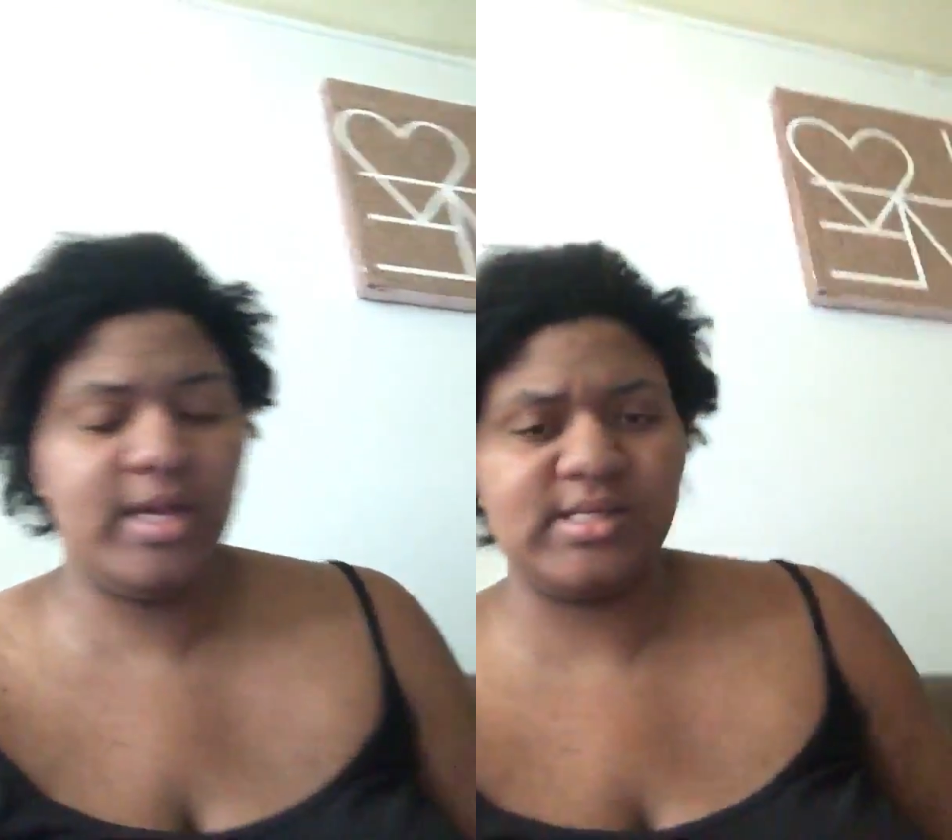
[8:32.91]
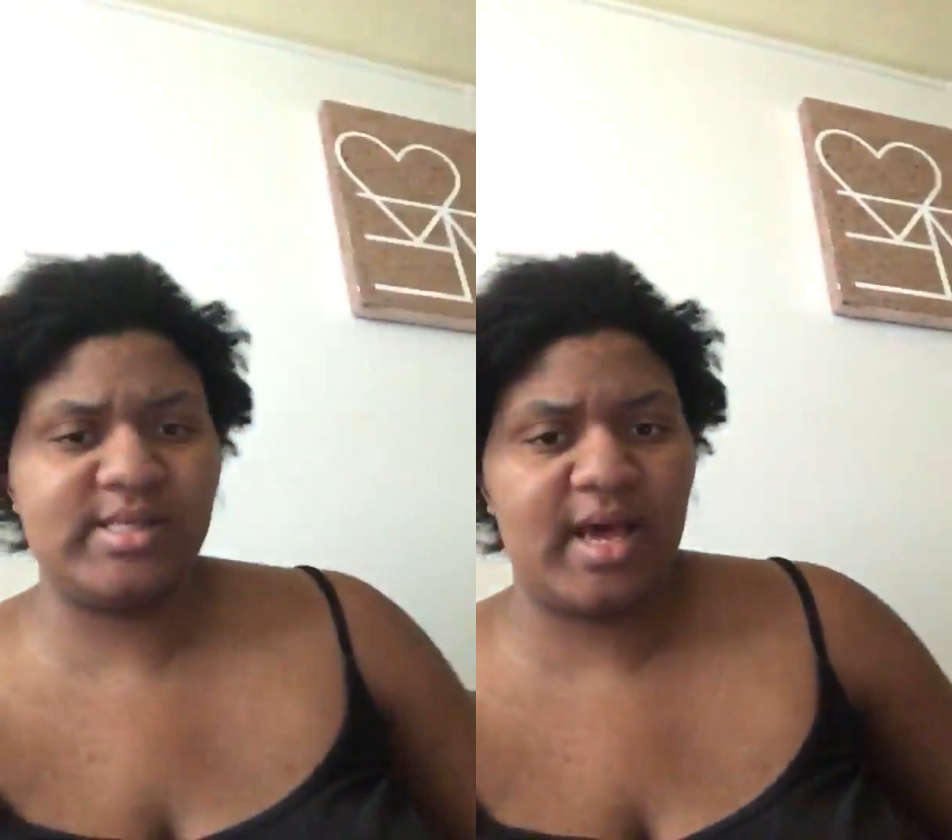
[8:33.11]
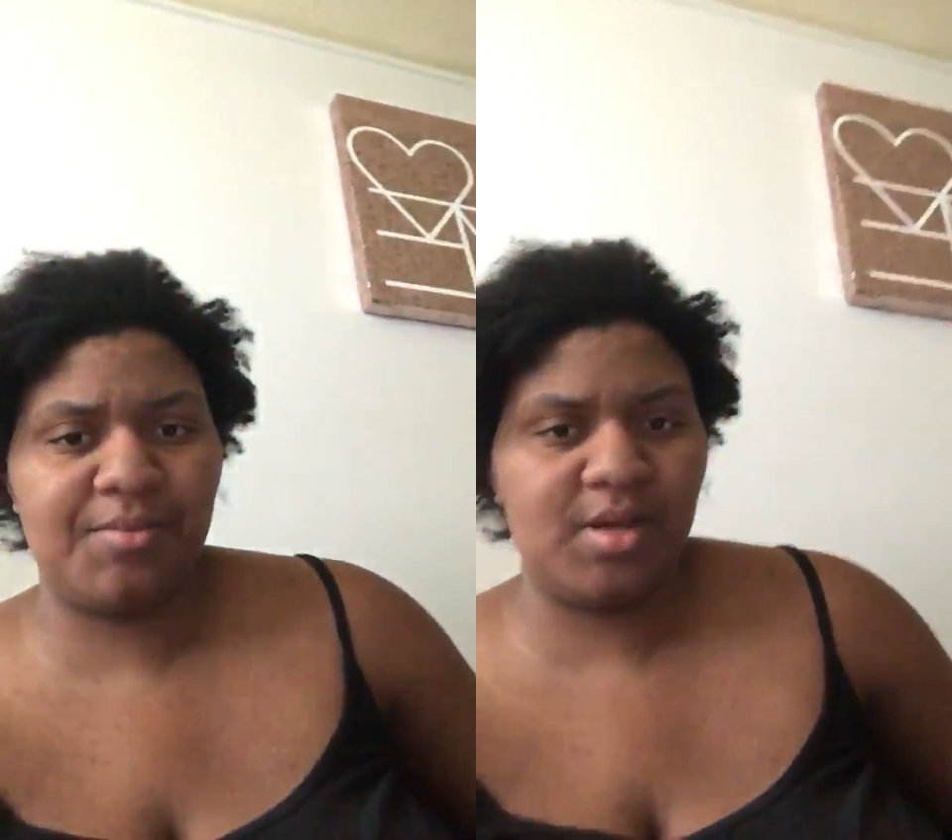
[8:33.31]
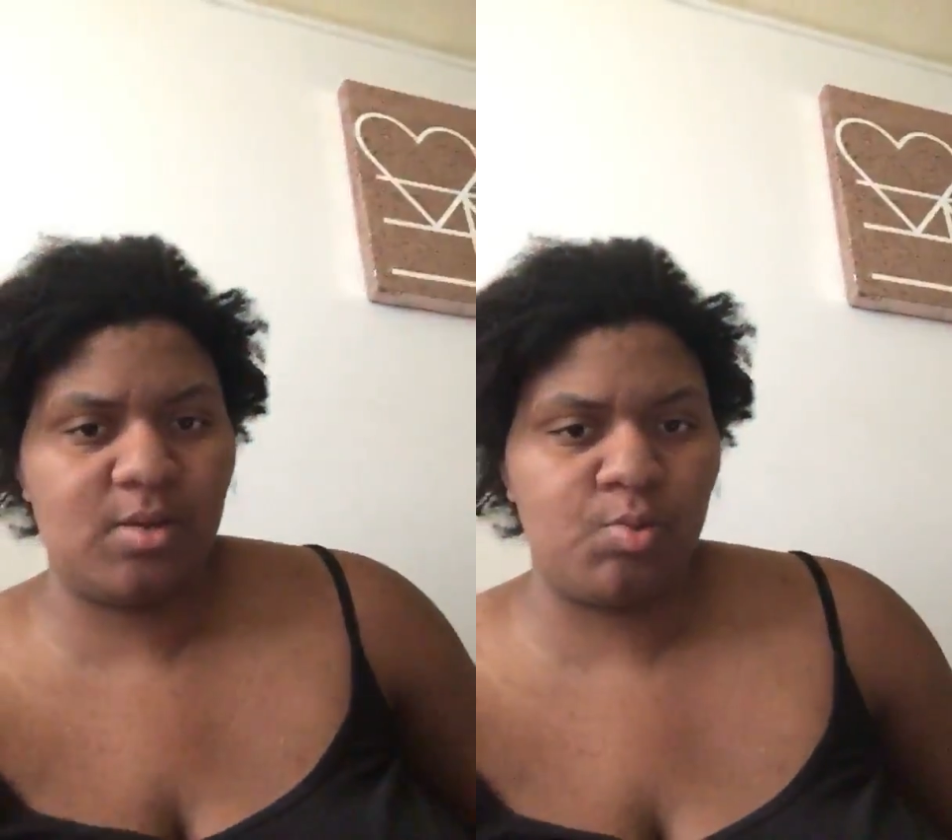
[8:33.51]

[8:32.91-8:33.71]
good segment.